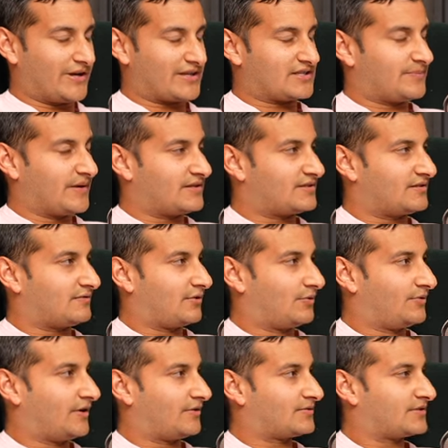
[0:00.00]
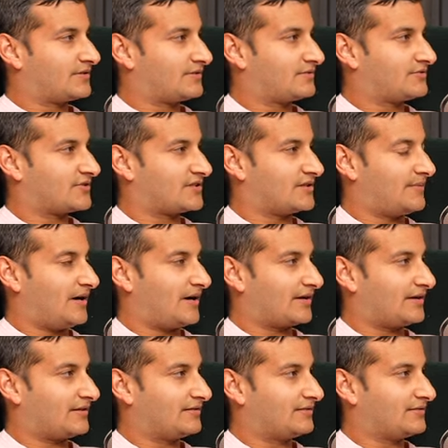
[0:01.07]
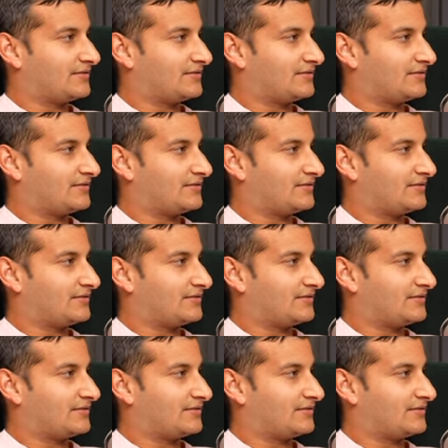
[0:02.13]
expensive, who knows, just to market.